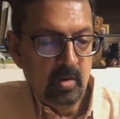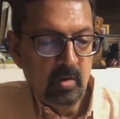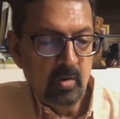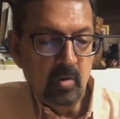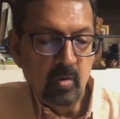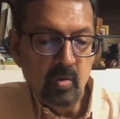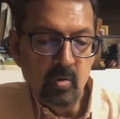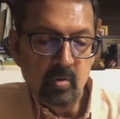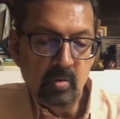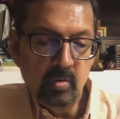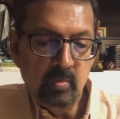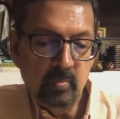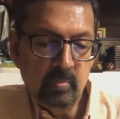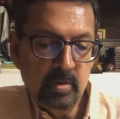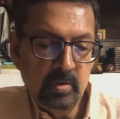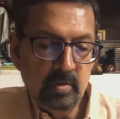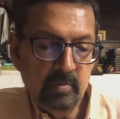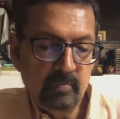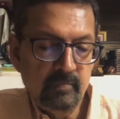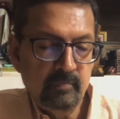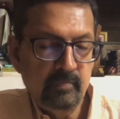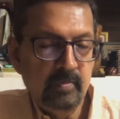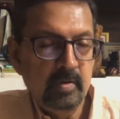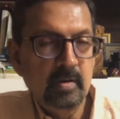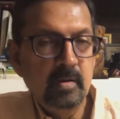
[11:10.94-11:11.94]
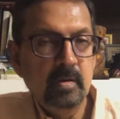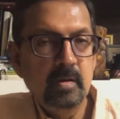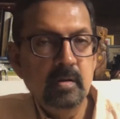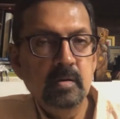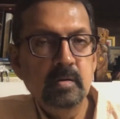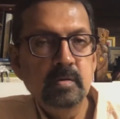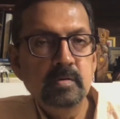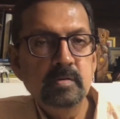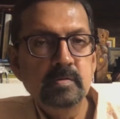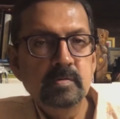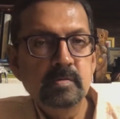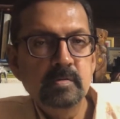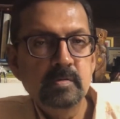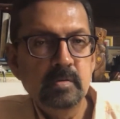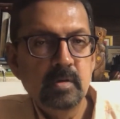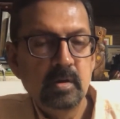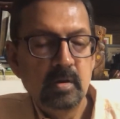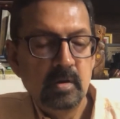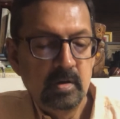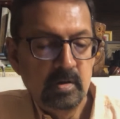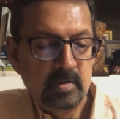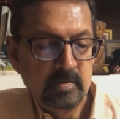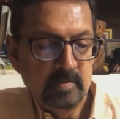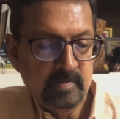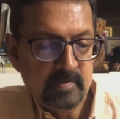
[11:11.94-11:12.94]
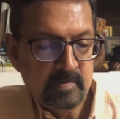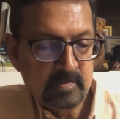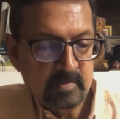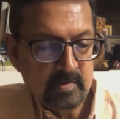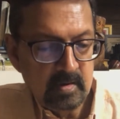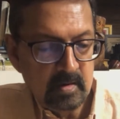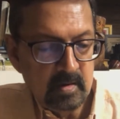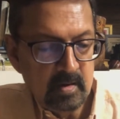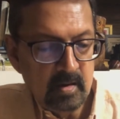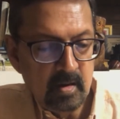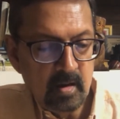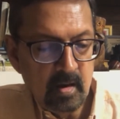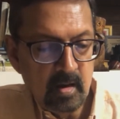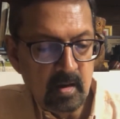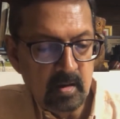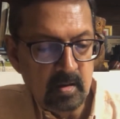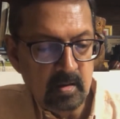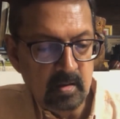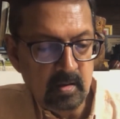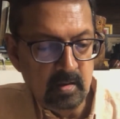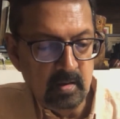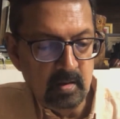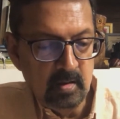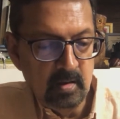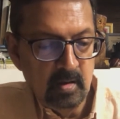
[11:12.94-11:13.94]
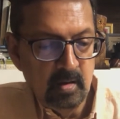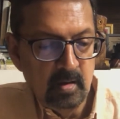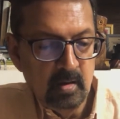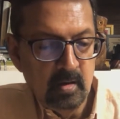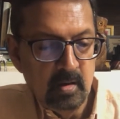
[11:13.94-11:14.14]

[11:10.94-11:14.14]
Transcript: All my fingers still lie